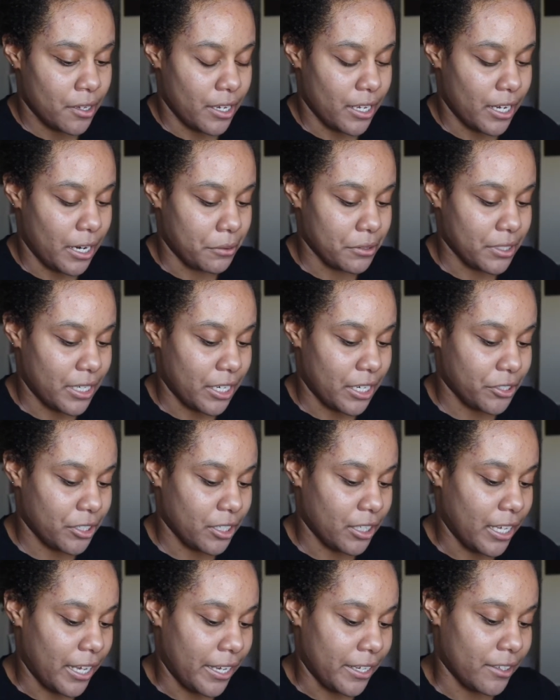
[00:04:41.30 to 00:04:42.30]
and I was
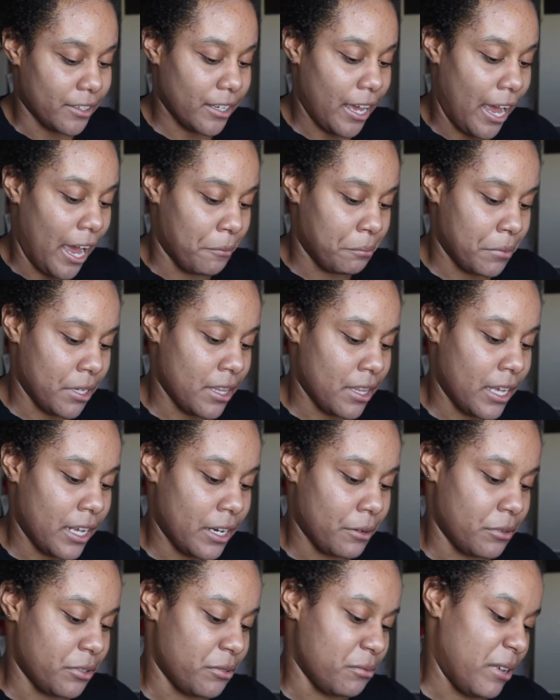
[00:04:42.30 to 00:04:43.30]
actually like happy
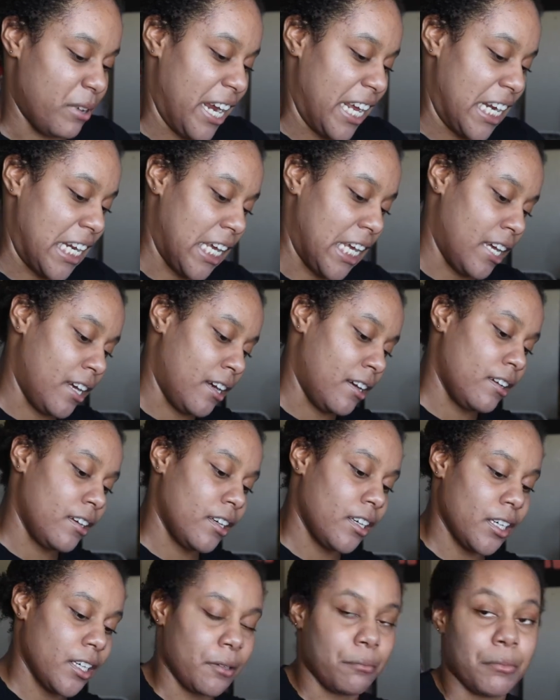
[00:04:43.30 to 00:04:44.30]
that it was raining
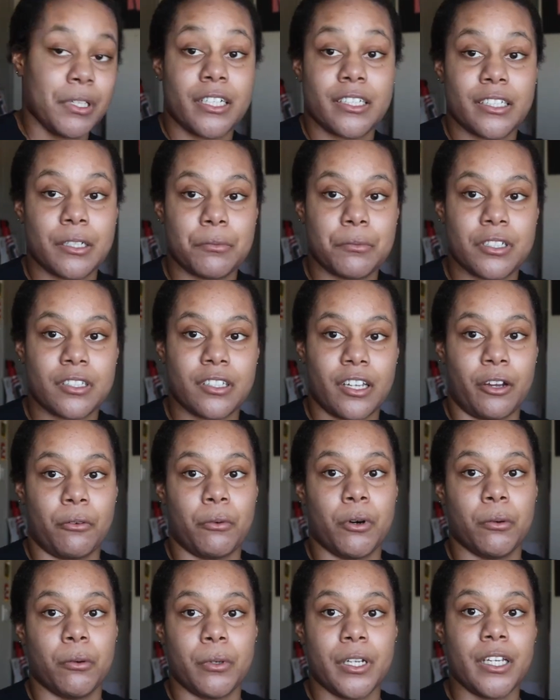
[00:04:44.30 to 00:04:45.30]
because I'm just like,
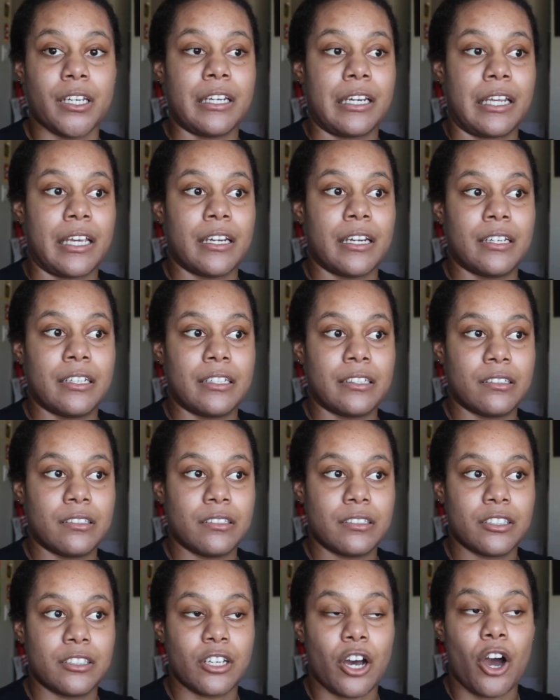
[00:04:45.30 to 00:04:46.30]
well, we need
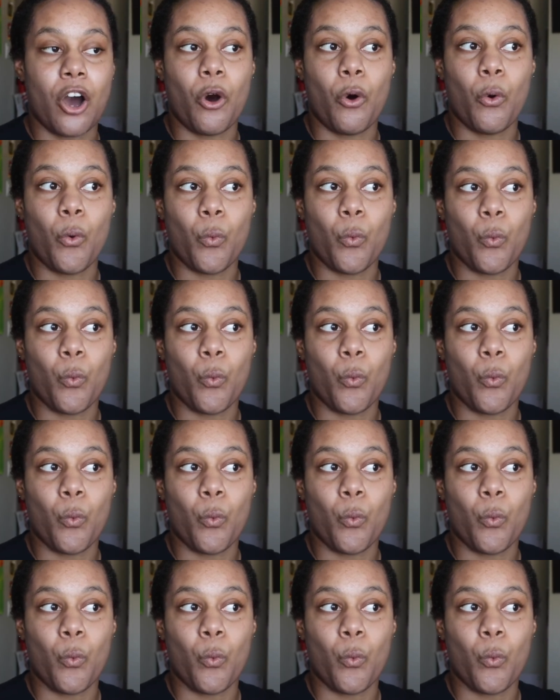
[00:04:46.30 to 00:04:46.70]
it, so